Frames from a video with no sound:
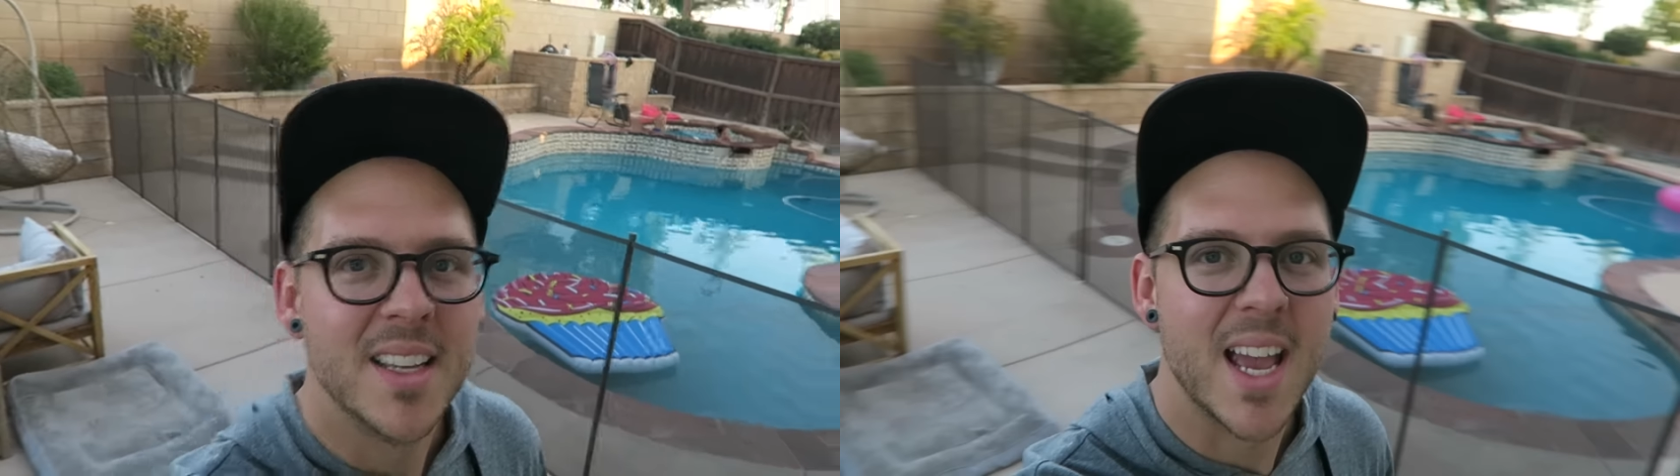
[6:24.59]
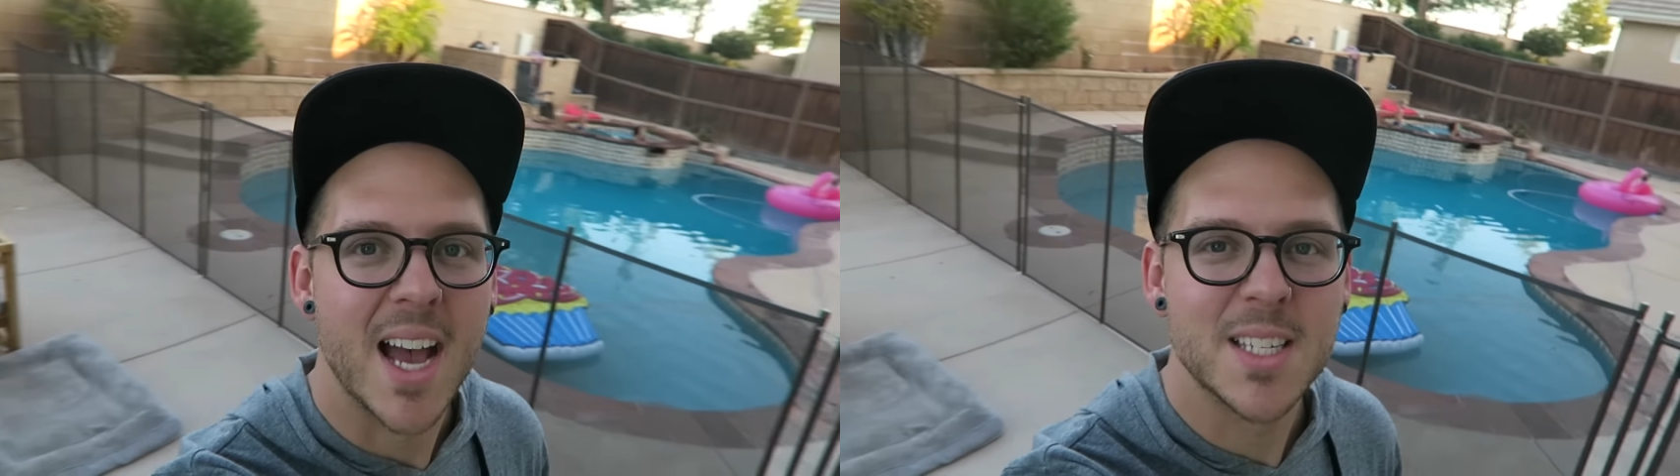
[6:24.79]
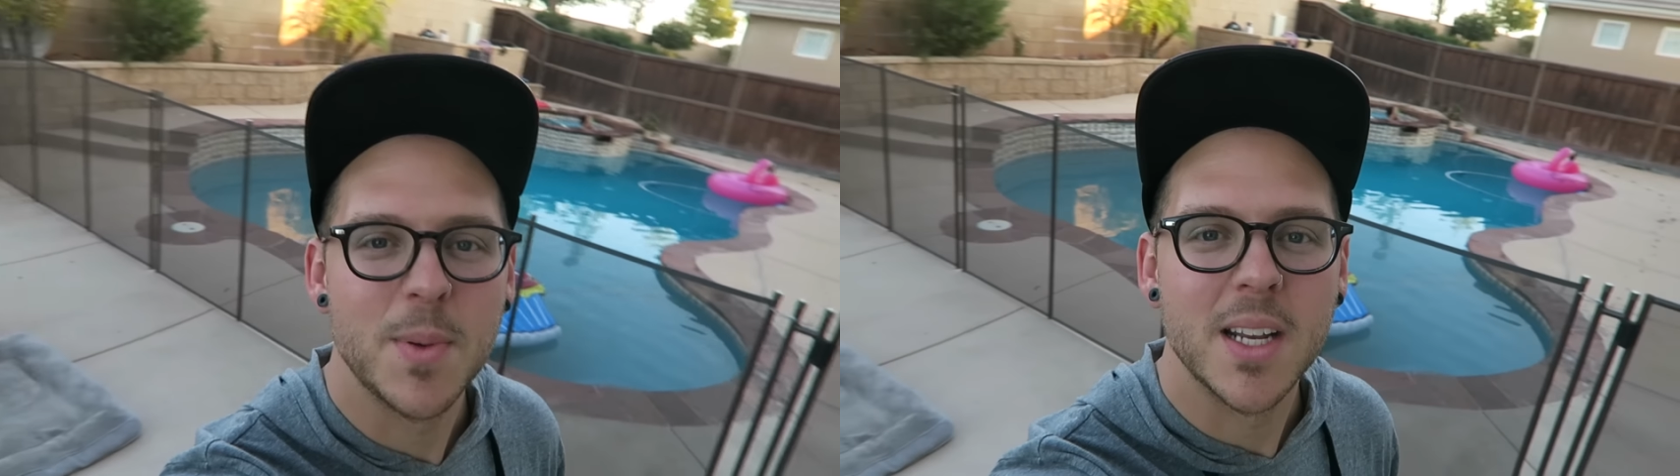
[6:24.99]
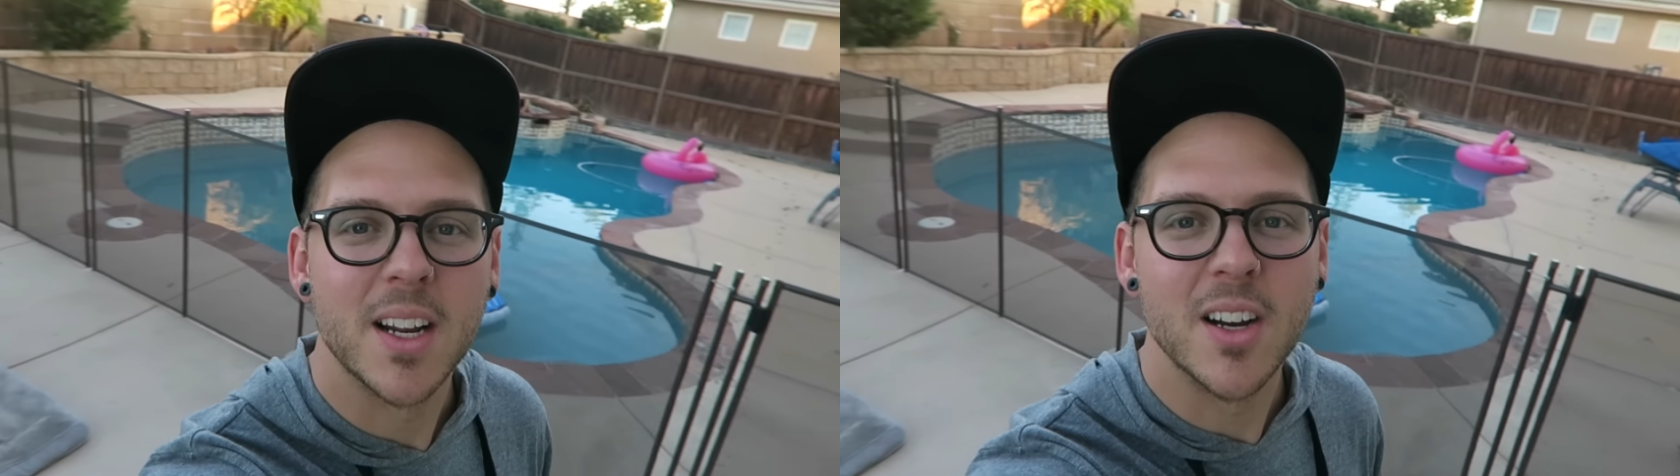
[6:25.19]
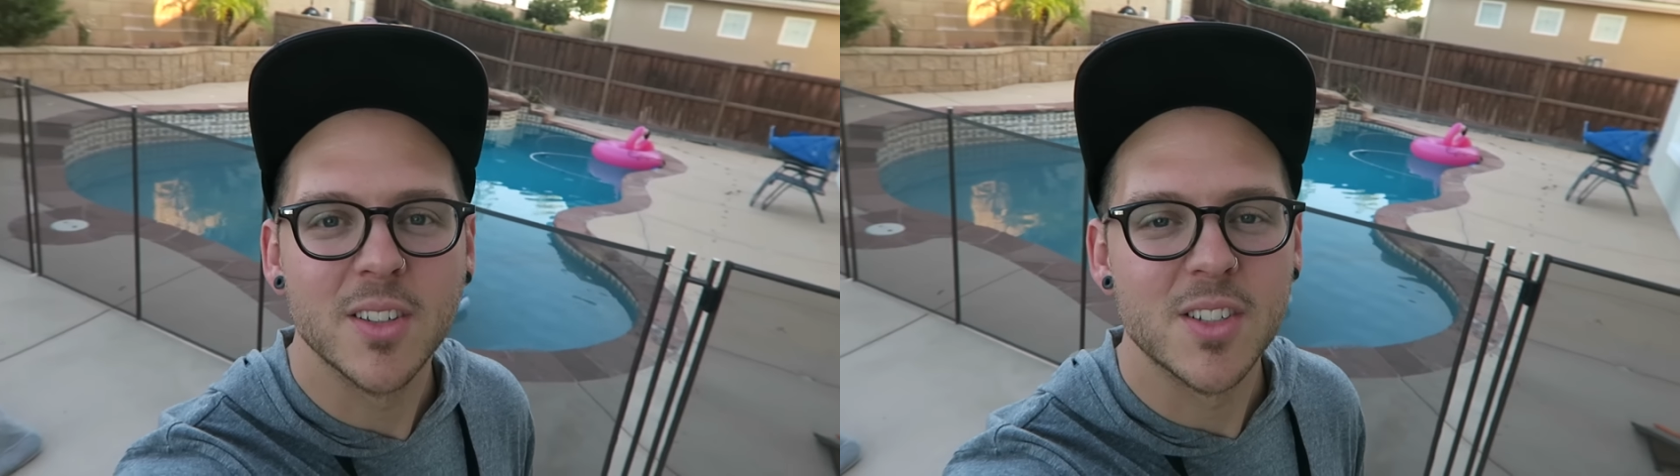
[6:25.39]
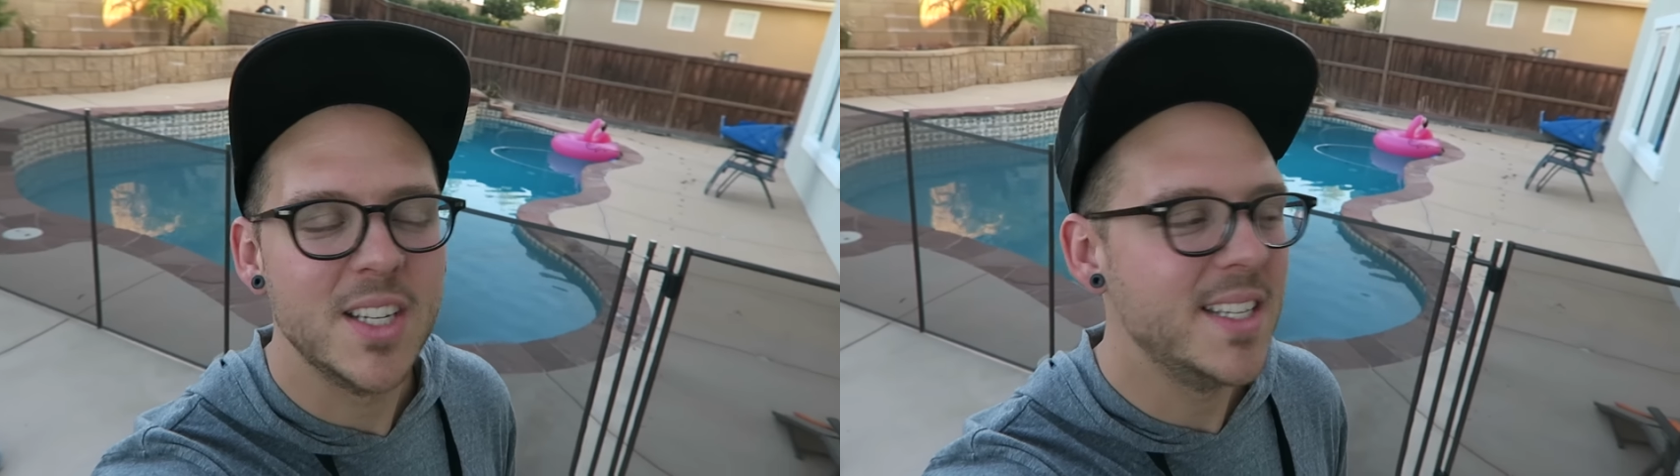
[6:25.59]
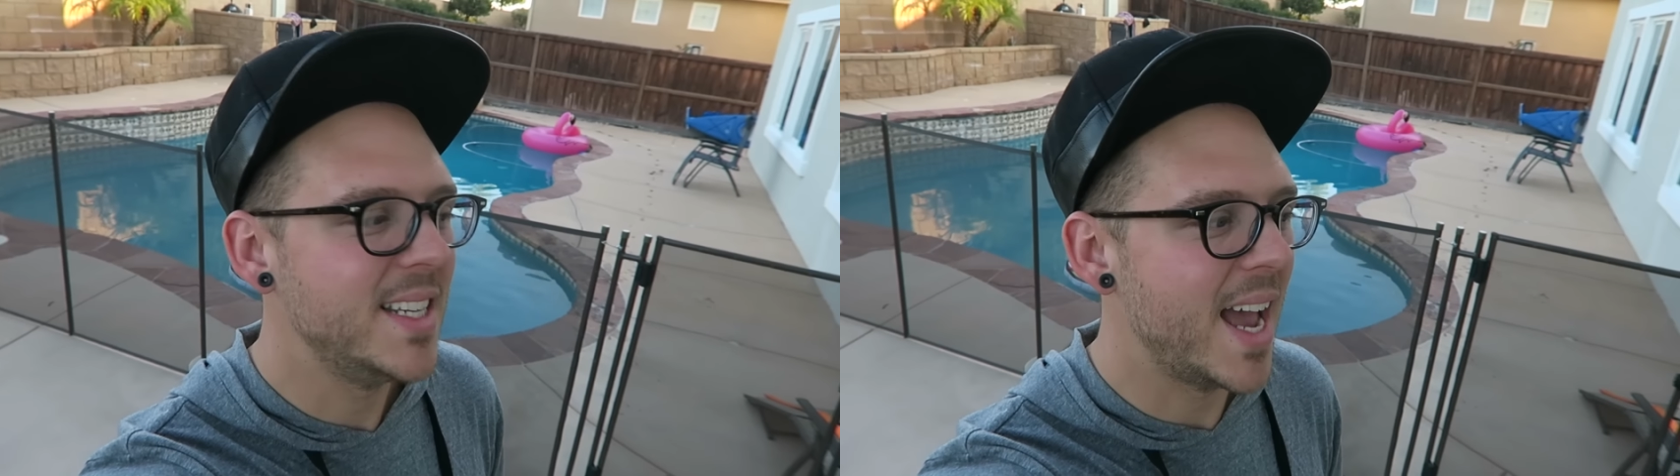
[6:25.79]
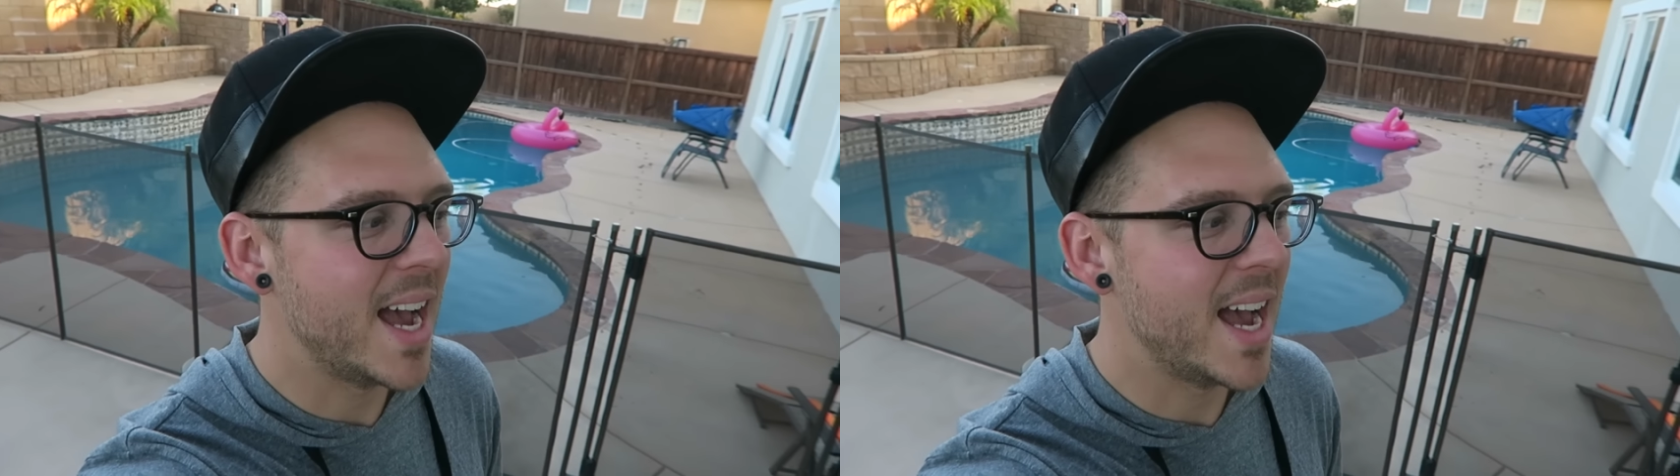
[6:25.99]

Caspian and Uncle Zizi